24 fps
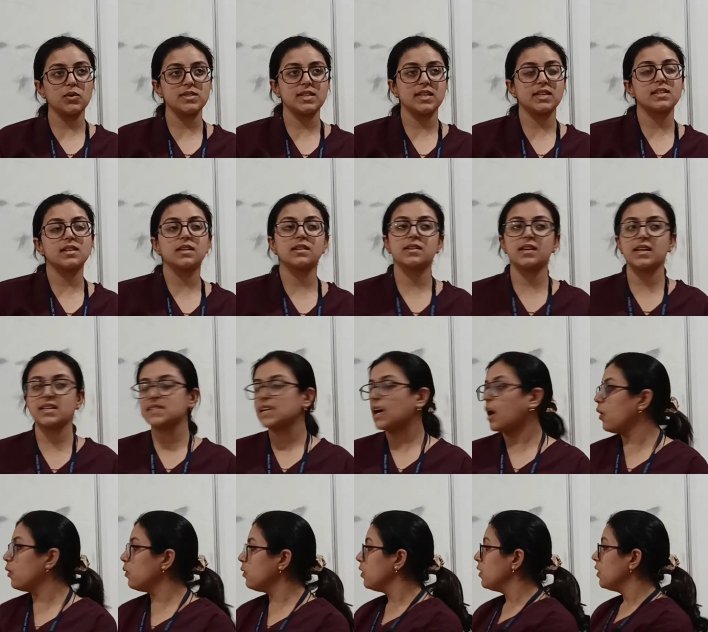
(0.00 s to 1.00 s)
That's
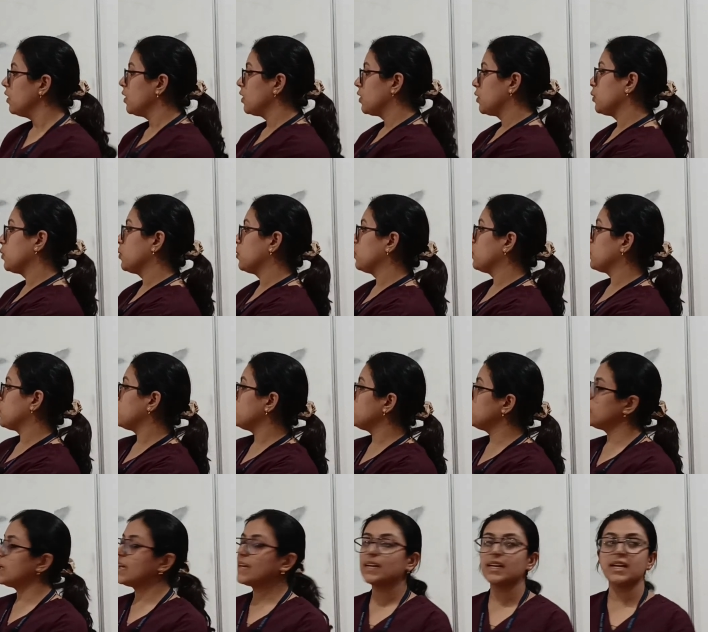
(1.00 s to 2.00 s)
how you
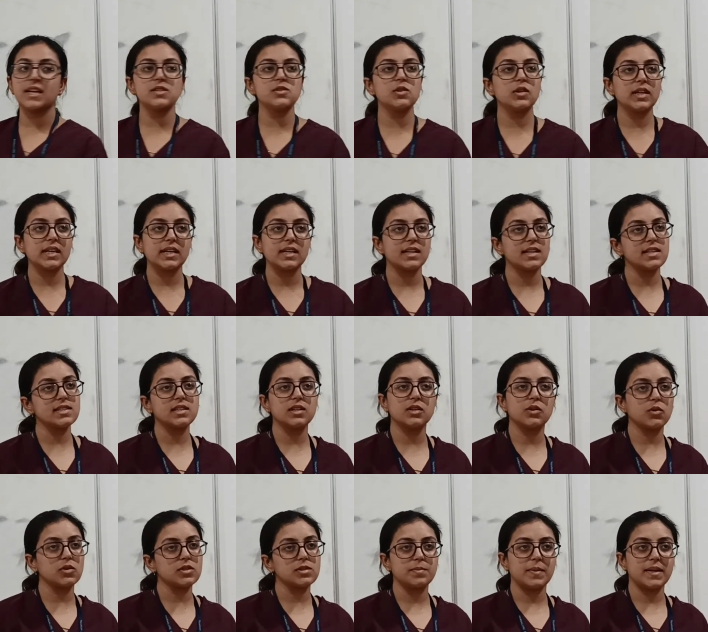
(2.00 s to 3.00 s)
increase or decrease the dose
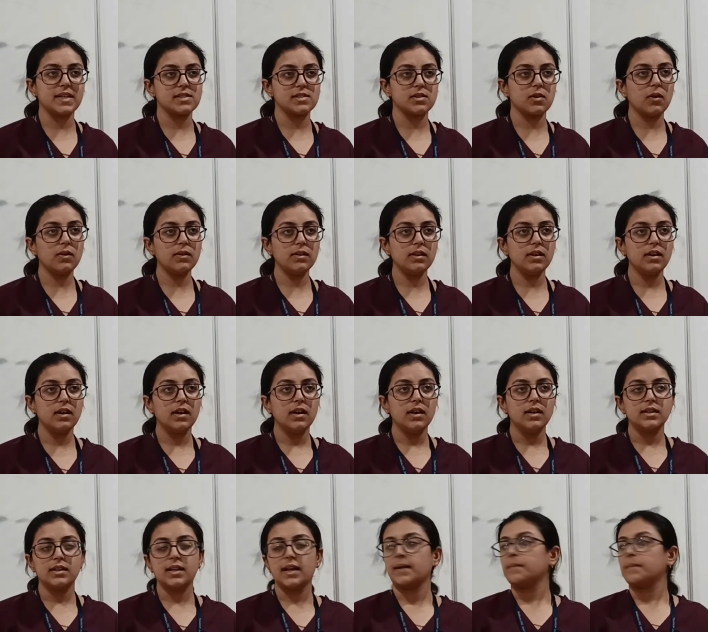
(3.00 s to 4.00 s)
based on thing.